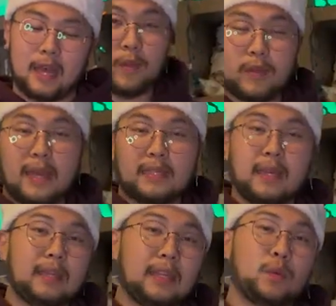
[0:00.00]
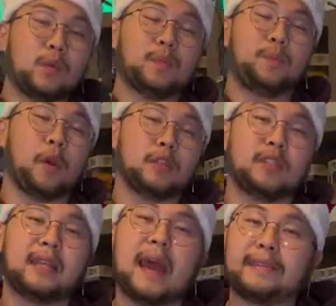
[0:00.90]
So with that said, this was
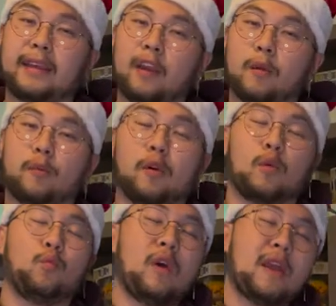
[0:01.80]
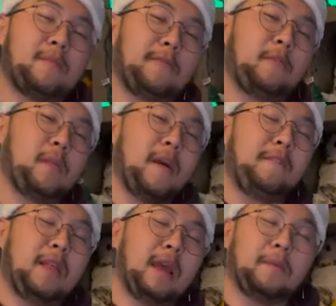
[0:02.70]
purchased at the airport right before my
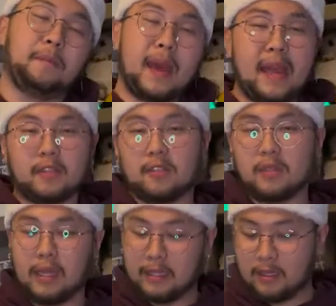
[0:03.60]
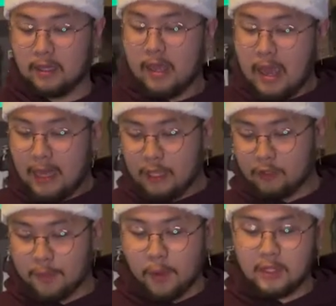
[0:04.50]
flight back to Atlanta. This
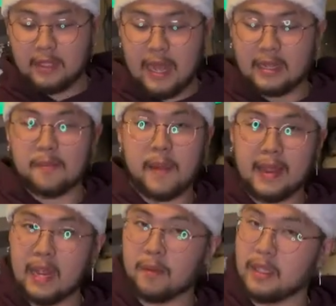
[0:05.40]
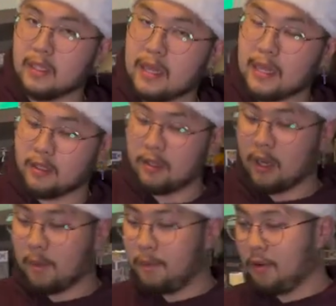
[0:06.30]
was purchased at the Miami International
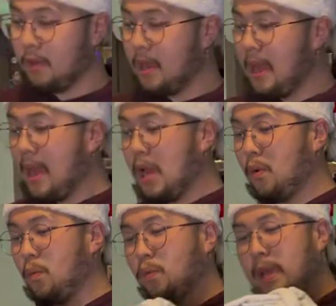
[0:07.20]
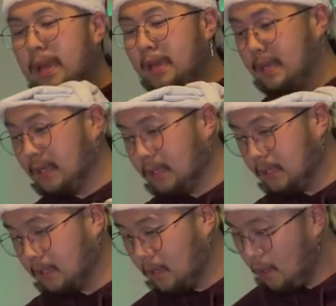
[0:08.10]
Airport. That
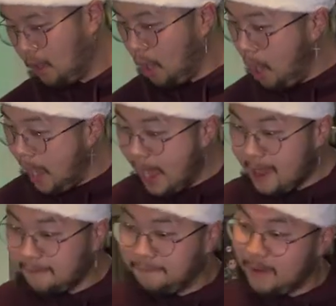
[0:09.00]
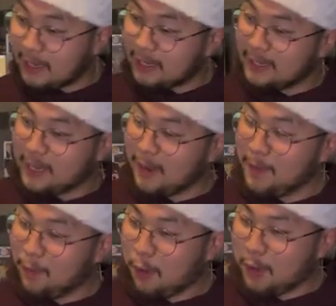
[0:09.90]
is, I have fucking gummy
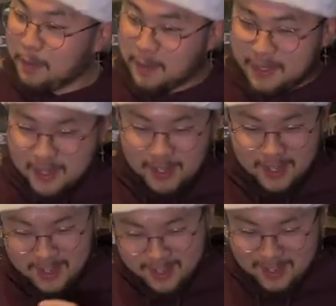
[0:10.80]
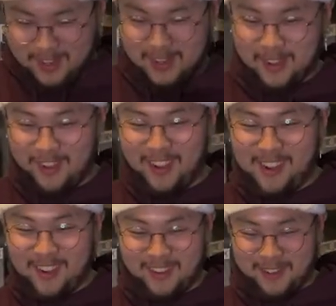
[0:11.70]
worms.
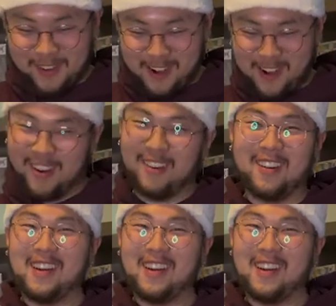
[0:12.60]
Oh, whoa.